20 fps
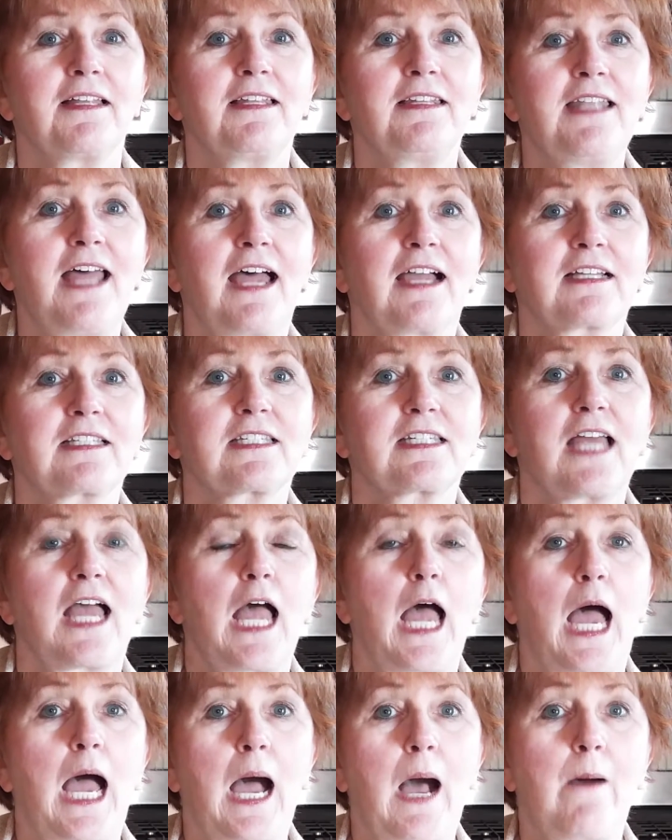Next,
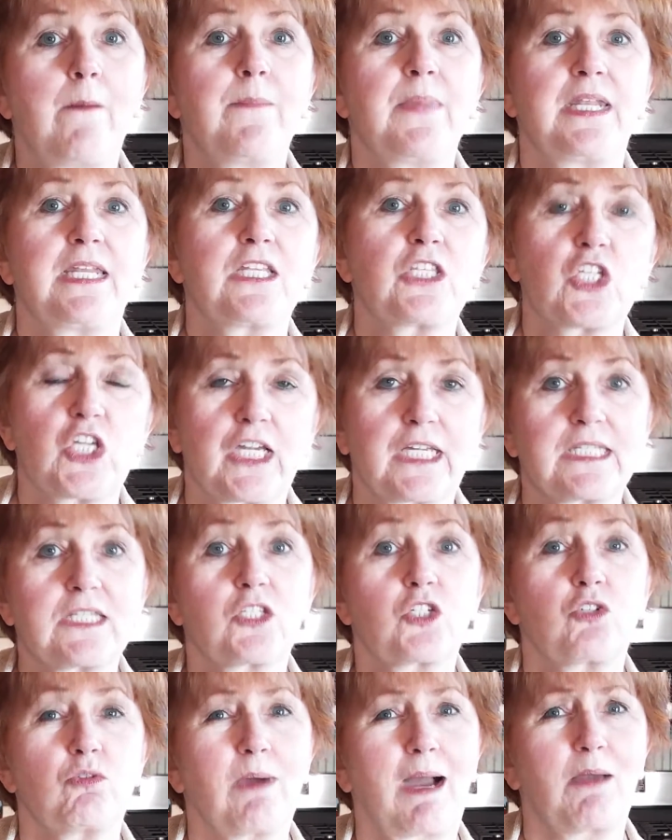how many
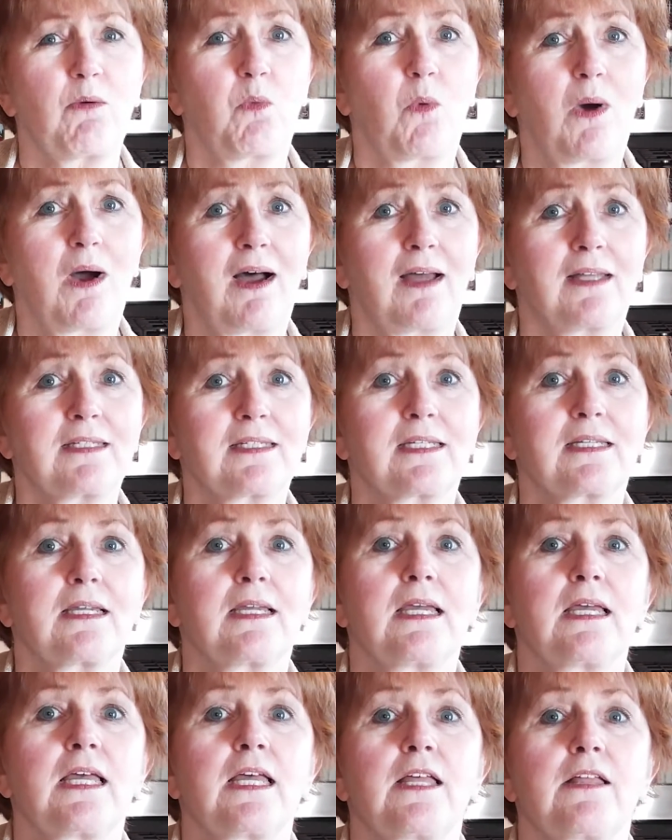chickens do I want?
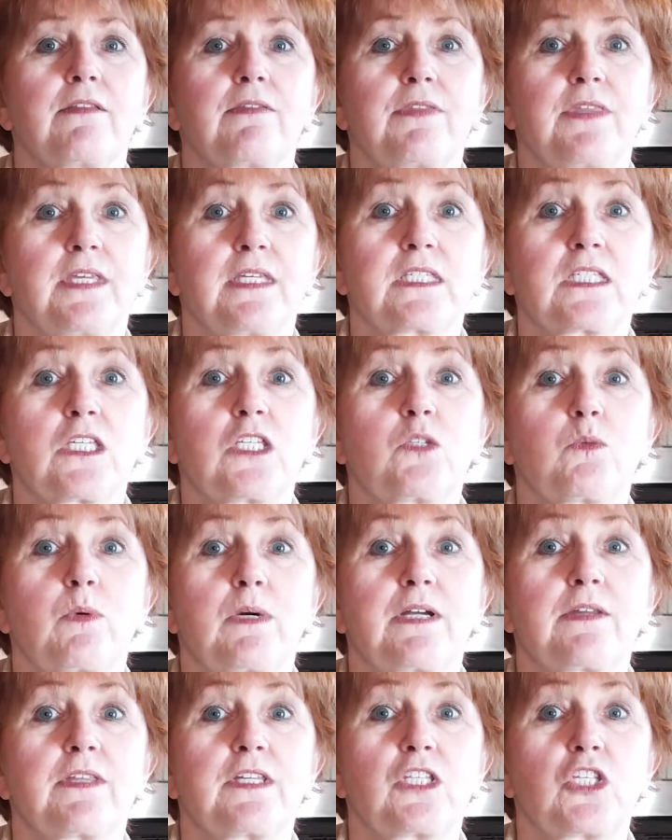This is
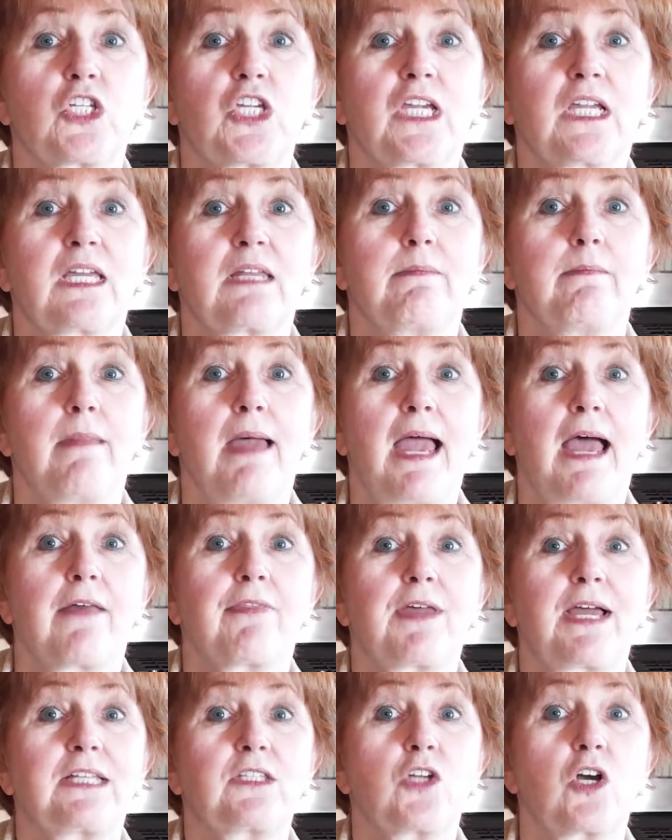where the chicken
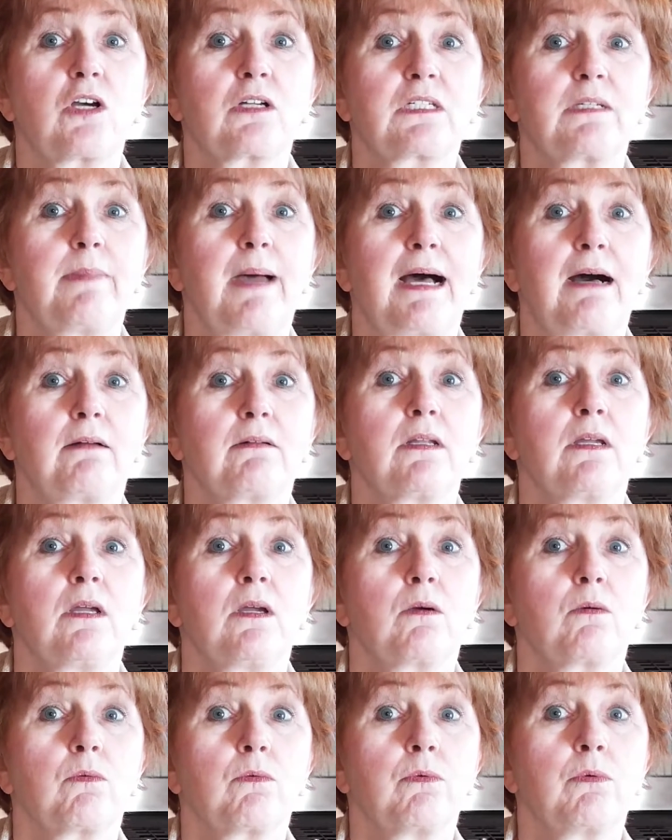math I talked about
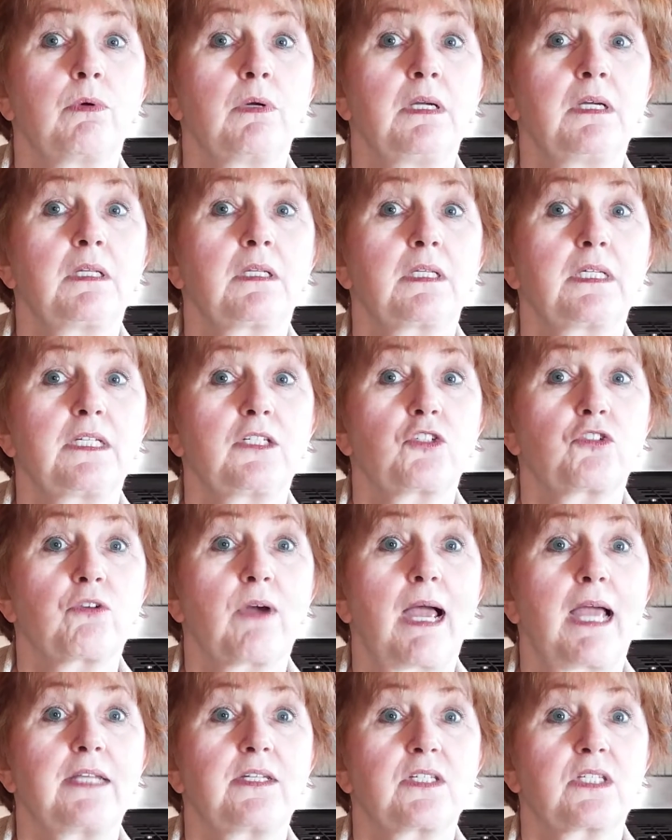really
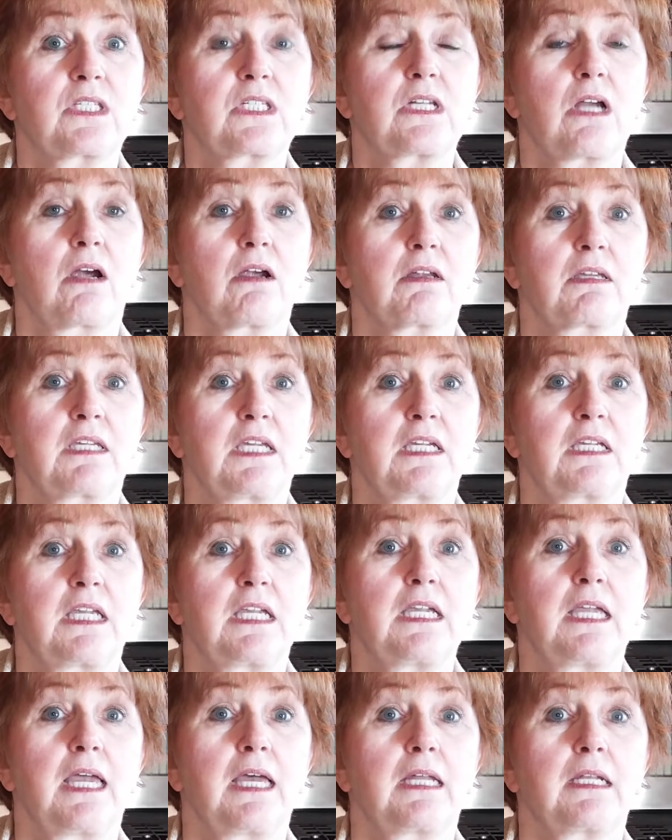tried to start
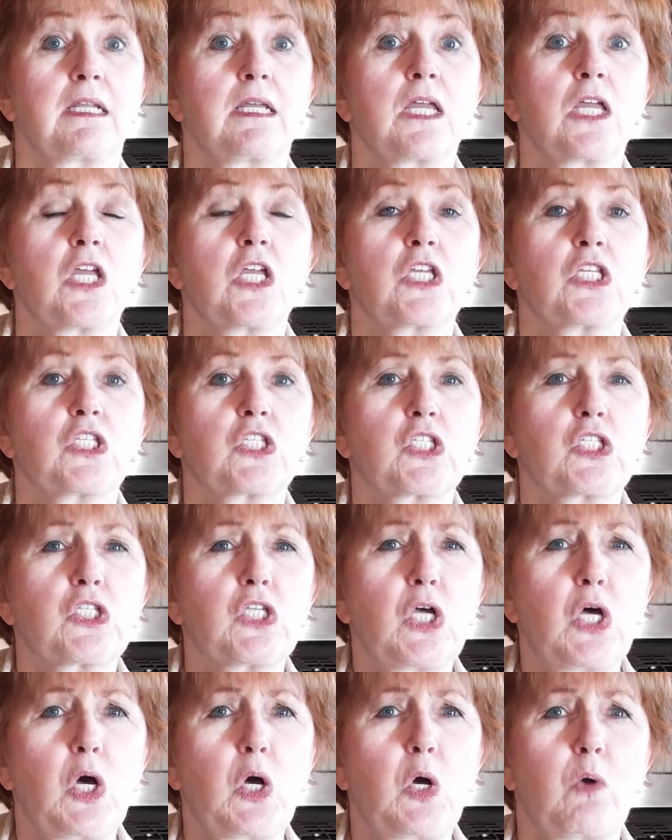kicking in.
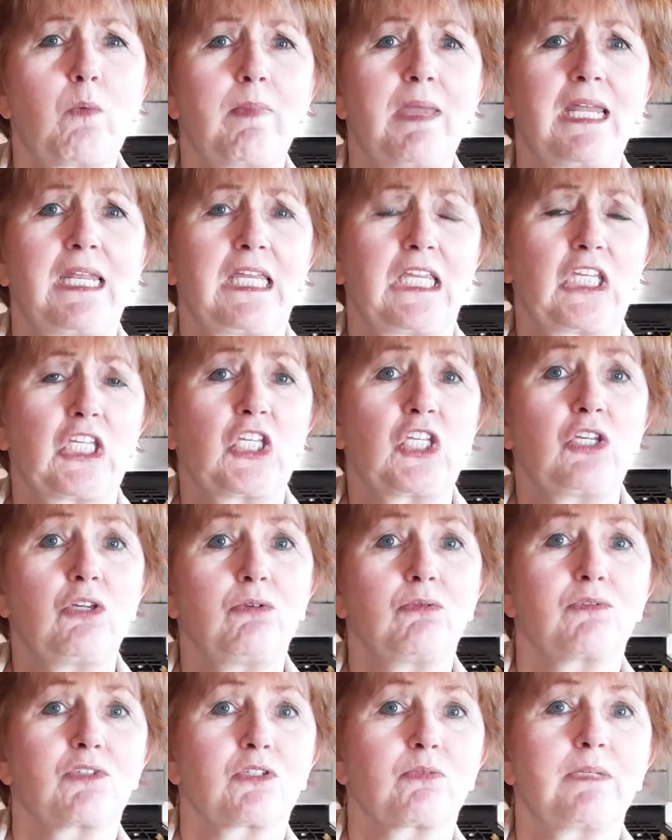So many
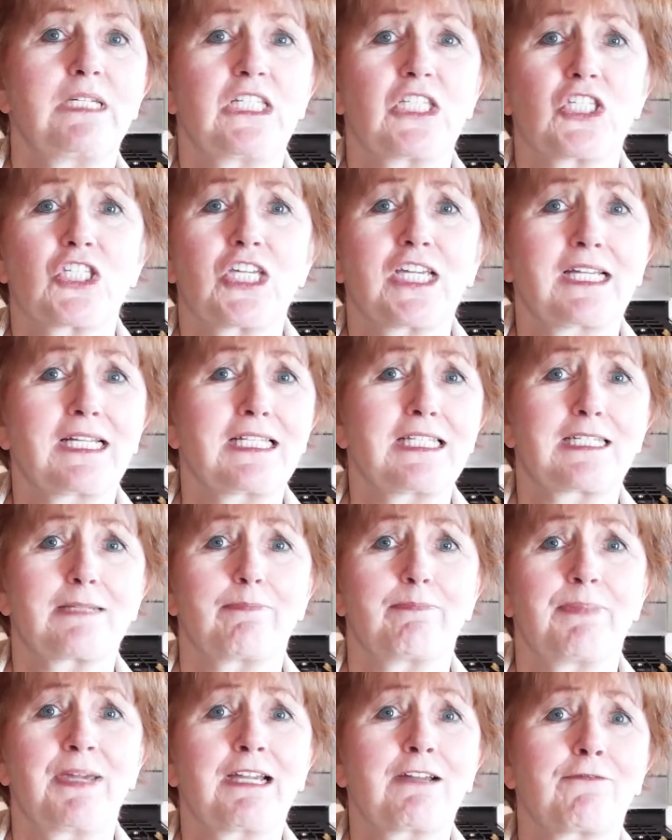cute, sweet chickens to
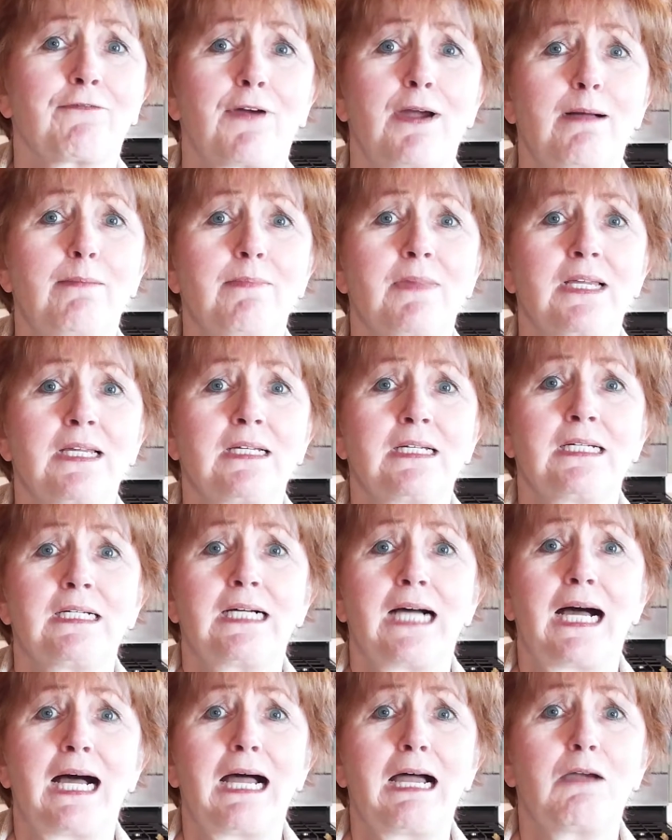pick from.
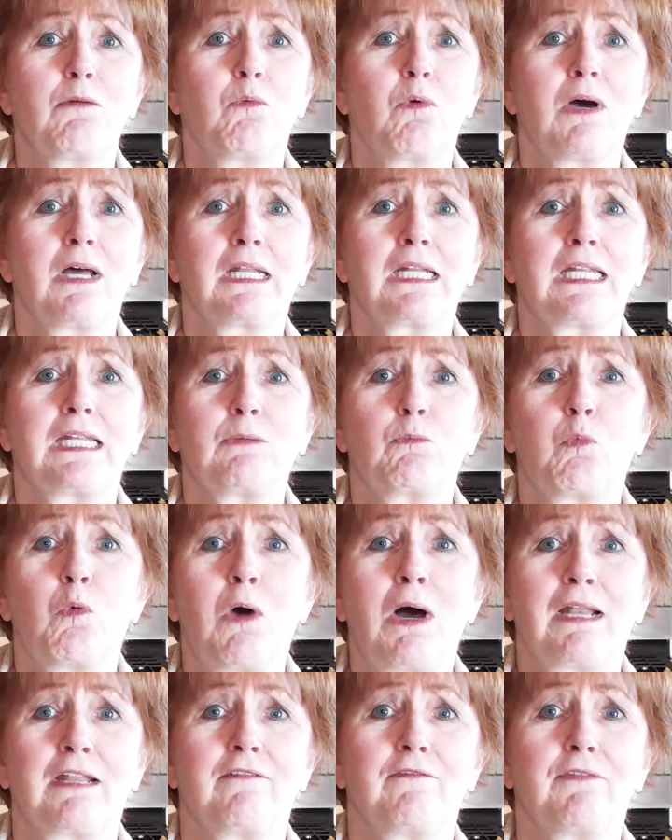I wanted
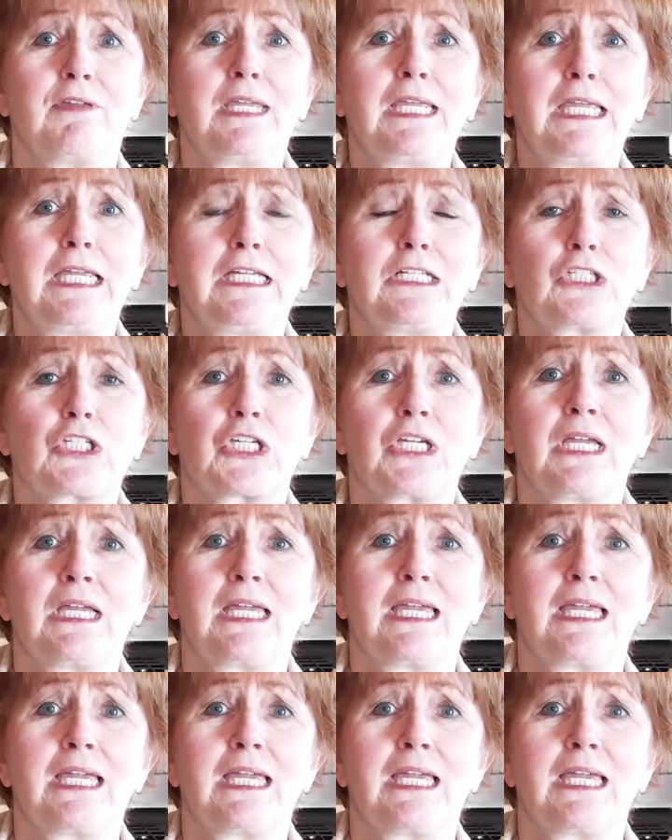one of each.